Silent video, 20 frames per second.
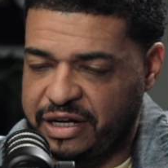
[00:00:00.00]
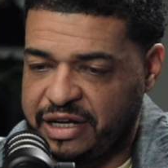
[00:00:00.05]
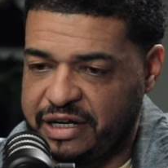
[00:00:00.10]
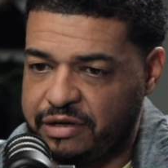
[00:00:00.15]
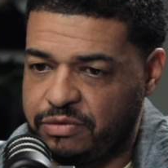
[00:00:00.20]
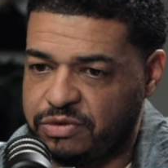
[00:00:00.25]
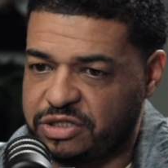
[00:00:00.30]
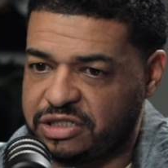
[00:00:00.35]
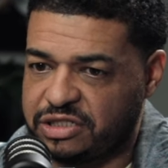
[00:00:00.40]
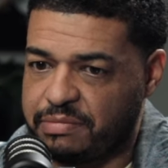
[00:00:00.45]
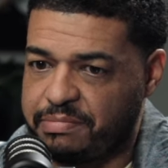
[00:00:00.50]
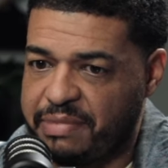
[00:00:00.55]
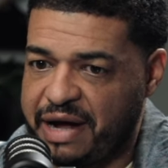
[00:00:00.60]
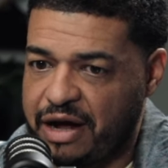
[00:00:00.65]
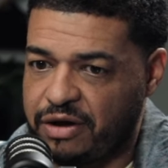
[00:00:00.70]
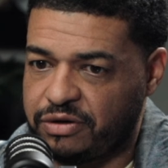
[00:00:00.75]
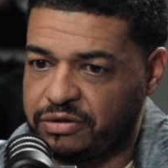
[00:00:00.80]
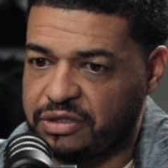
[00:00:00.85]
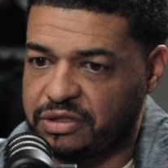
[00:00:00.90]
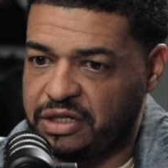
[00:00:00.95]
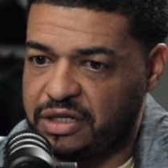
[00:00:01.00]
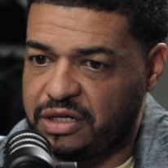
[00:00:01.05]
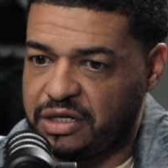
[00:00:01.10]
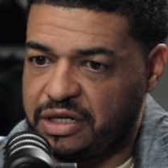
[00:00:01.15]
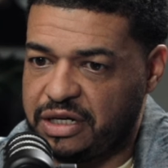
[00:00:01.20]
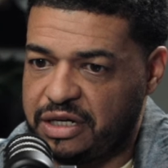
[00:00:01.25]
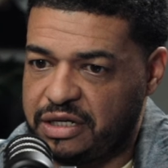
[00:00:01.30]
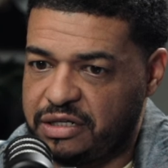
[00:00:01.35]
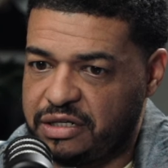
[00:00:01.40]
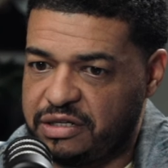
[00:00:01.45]
and it was about
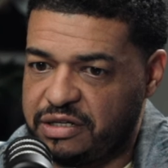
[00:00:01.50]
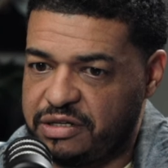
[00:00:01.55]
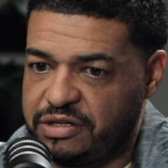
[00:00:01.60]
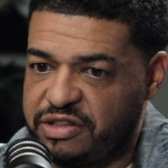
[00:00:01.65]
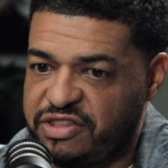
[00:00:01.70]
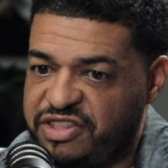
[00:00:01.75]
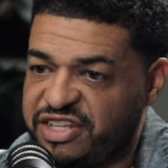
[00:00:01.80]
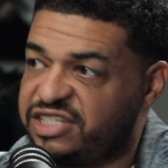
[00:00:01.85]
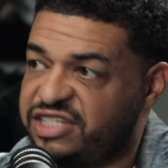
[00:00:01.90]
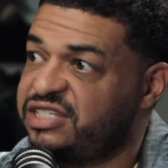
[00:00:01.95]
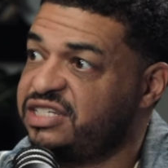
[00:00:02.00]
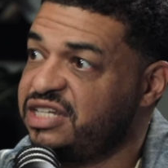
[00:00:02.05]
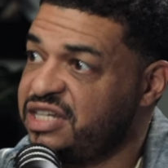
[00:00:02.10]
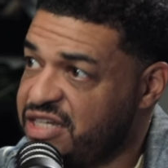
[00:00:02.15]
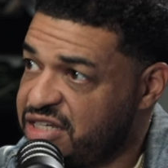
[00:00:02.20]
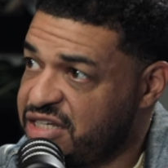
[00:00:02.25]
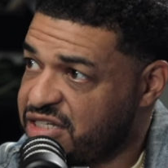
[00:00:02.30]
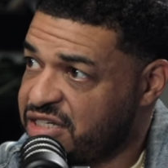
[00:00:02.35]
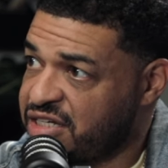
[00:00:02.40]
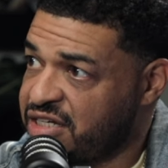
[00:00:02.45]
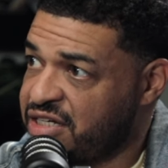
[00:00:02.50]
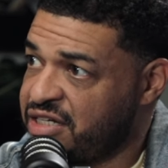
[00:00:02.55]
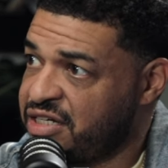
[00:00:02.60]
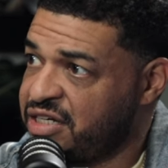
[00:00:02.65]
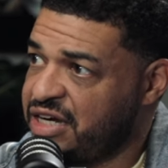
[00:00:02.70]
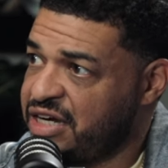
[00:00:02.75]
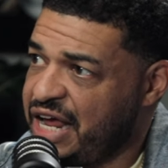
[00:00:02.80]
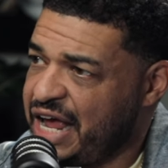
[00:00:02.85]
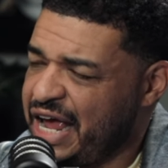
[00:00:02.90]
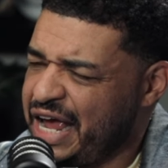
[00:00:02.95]
the
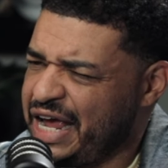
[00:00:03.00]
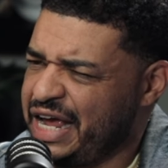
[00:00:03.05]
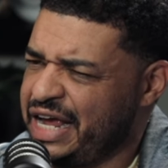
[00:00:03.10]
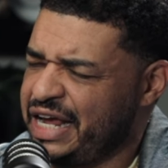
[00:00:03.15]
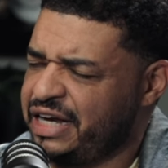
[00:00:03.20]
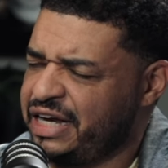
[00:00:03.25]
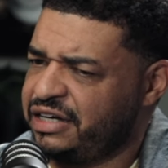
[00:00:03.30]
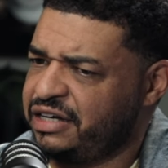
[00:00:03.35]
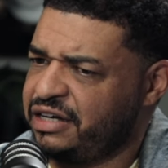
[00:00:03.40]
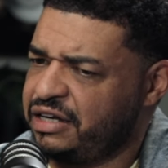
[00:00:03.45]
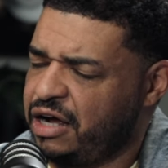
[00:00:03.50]
season and